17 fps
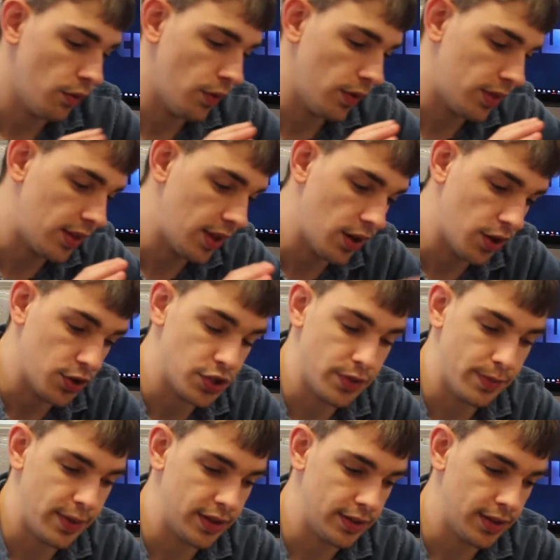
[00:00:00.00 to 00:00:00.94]
with the
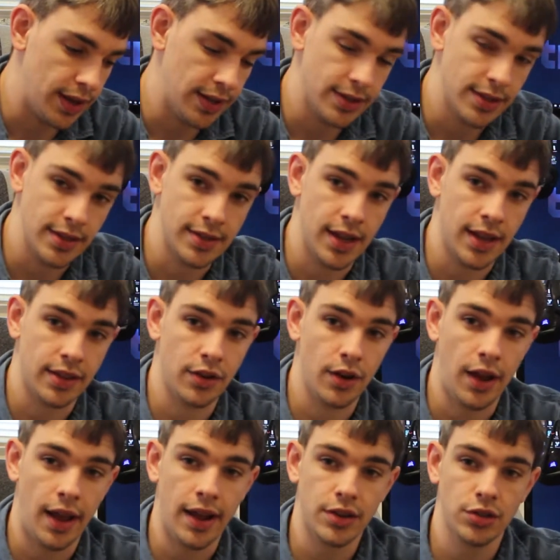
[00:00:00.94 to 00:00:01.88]
RGB lights is that
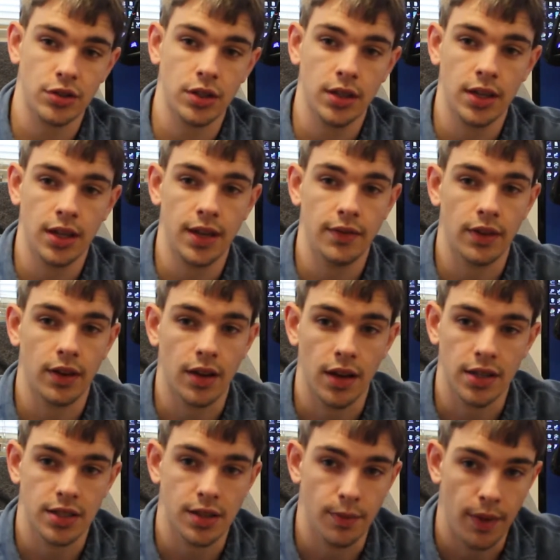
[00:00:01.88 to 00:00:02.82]
they're actually even
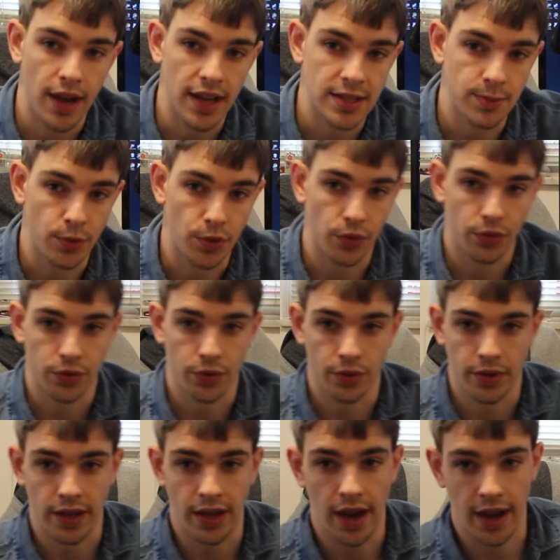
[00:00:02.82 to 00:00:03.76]
customizable
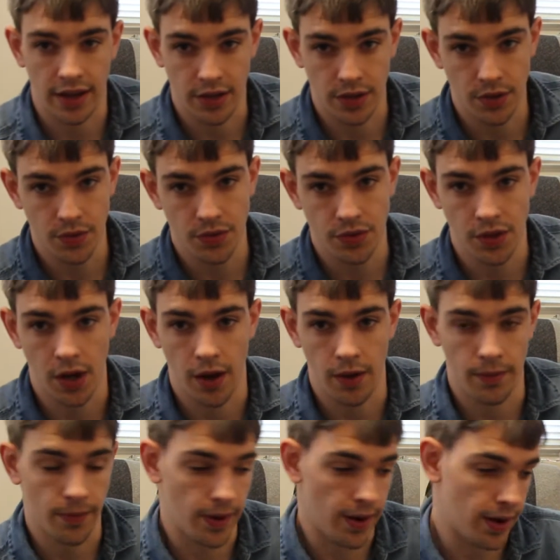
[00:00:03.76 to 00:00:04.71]
through the IQ
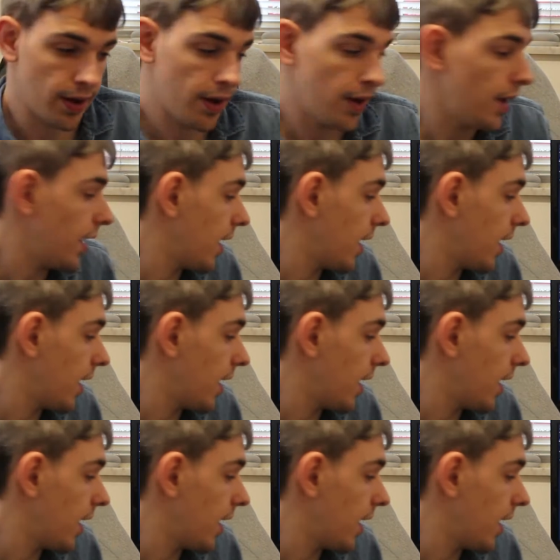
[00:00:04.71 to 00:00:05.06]
software,